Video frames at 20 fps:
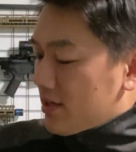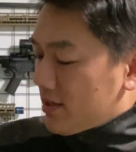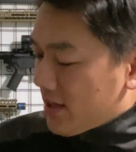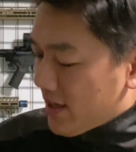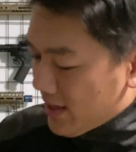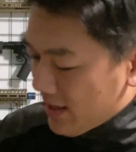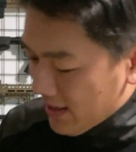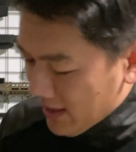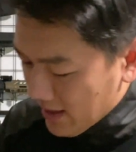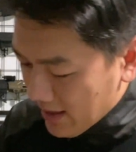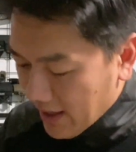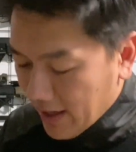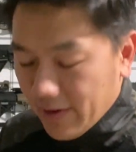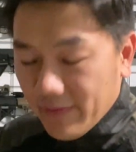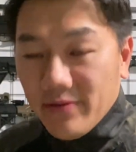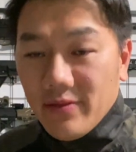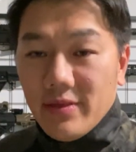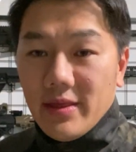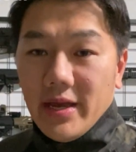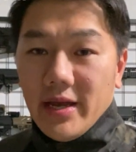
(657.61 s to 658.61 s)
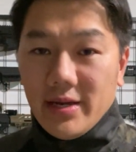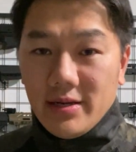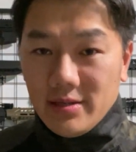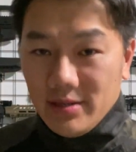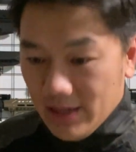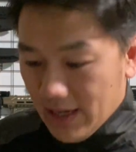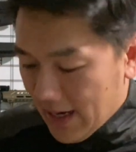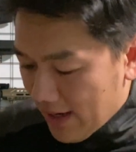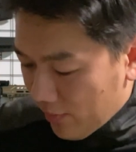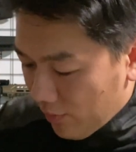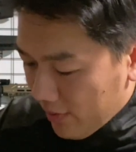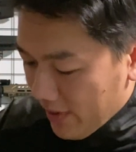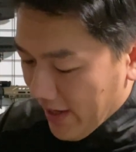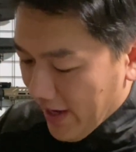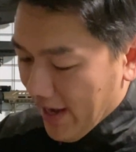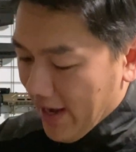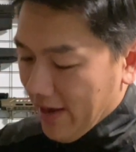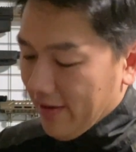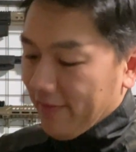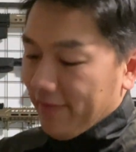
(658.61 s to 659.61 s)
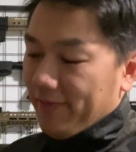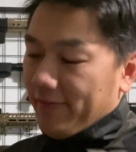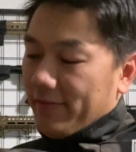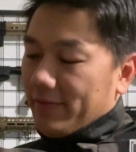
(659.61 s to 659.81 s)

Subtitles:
And then after that, I would have